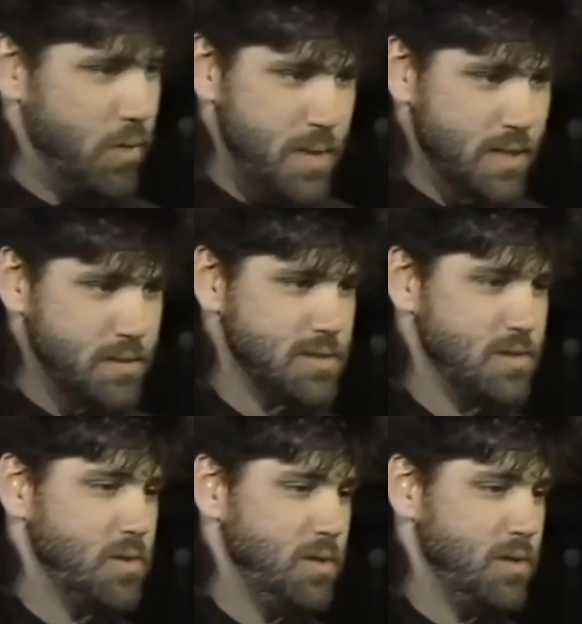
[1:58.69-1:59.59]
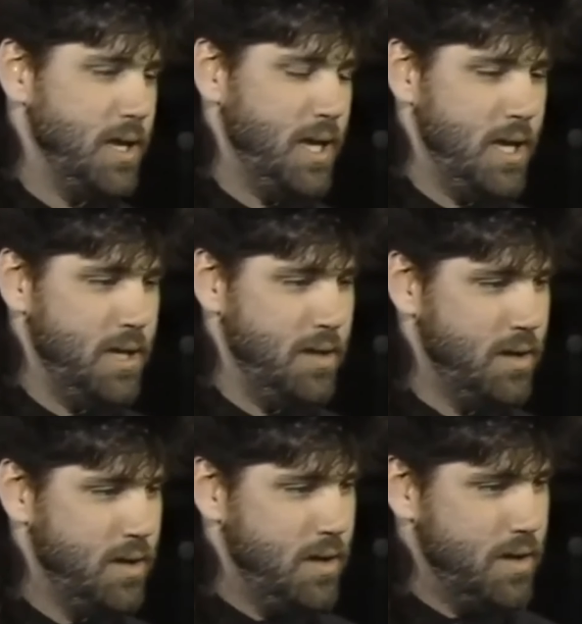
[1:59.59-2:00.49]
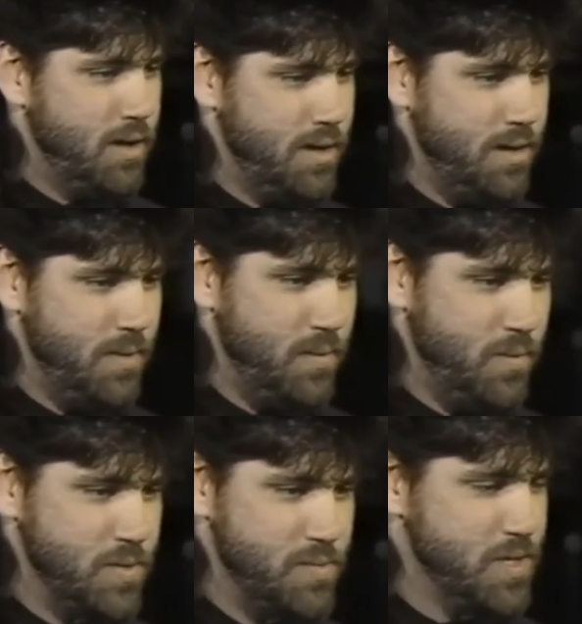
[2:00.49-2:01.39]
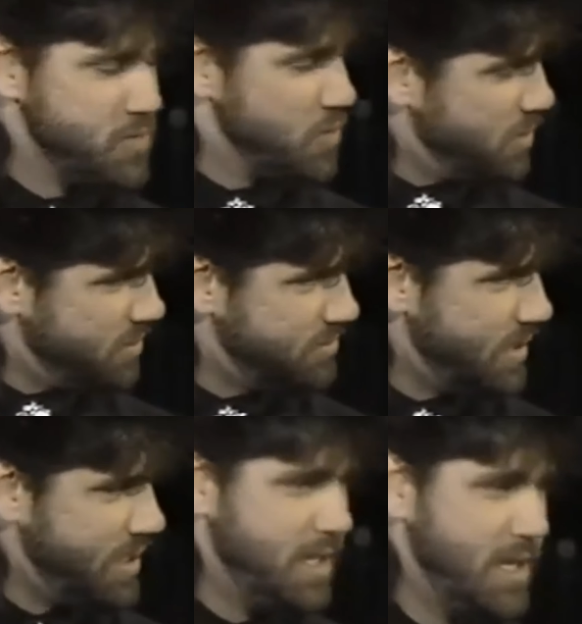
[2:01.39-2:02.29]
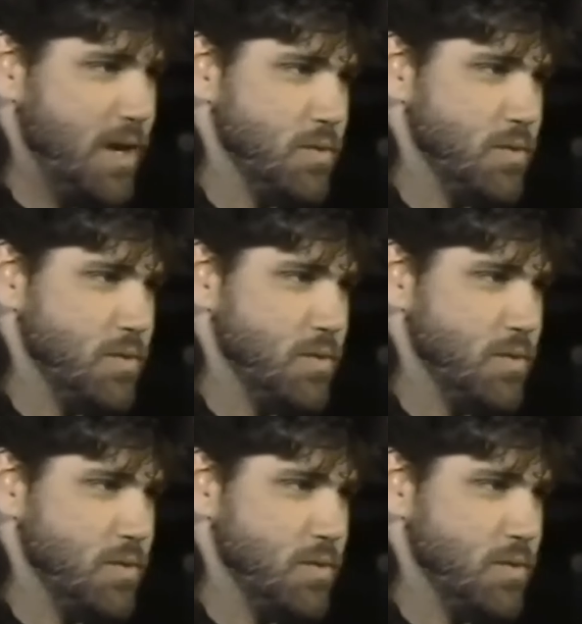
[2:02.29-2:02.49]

I went back to school and was miserable. And I